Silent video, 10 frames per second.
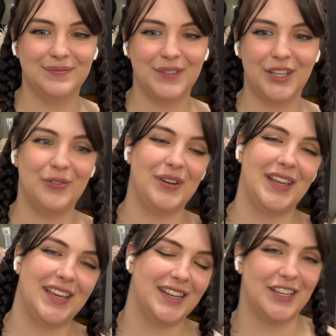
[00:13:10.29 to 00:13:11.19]

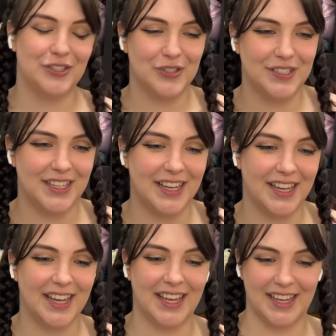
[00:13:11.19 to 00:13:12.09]
unique and
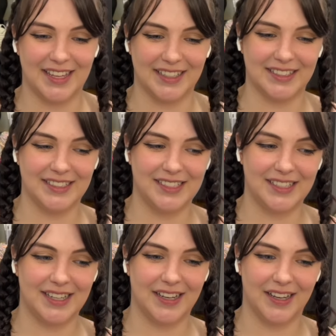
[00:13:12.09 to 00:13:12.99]
interesting and
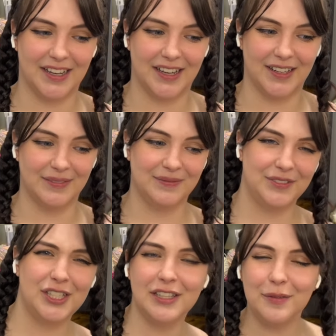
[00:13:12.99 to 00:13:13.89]
just a
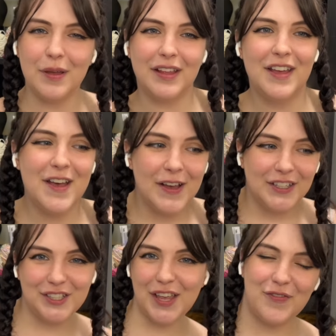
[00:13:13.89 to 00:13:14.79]
little bit,
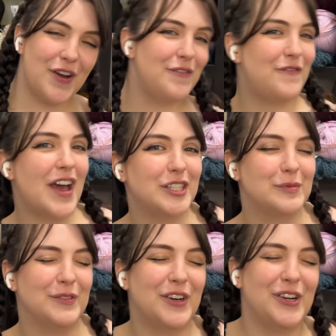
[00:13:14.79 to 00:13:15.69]
just like very
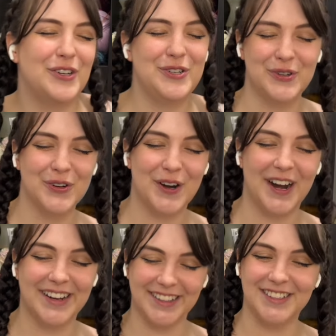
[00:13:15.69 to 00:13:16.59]
fashionable, very couture.
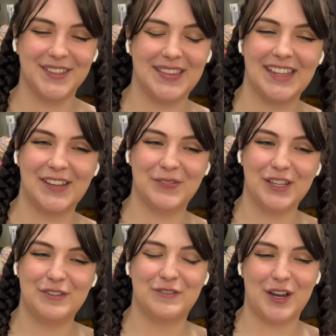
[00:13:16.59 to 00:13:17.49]
I don't know, there's something like
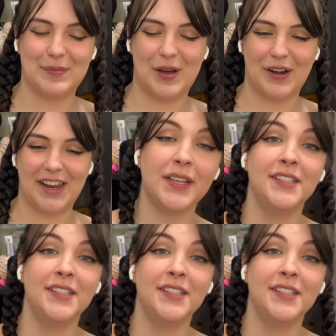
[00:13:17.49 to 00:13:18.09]
really fun about it.